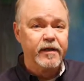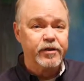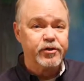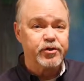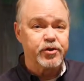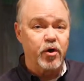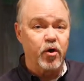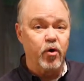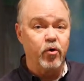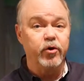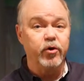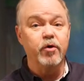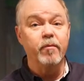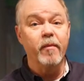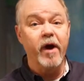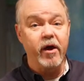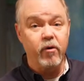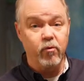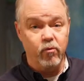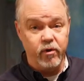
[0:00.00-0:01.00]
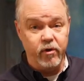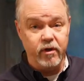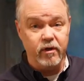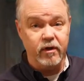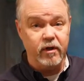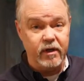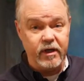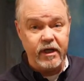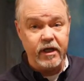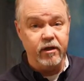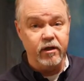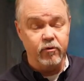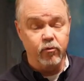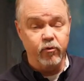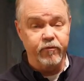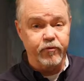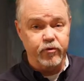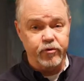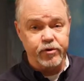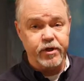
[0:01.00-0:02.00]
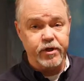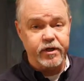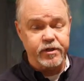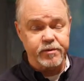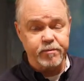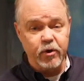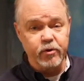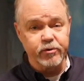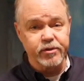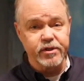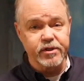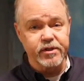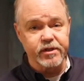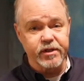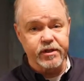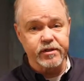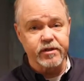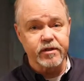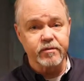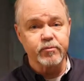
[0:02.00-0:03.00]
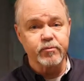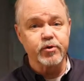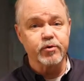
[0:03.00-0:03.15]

So you might need a reverse osmosis system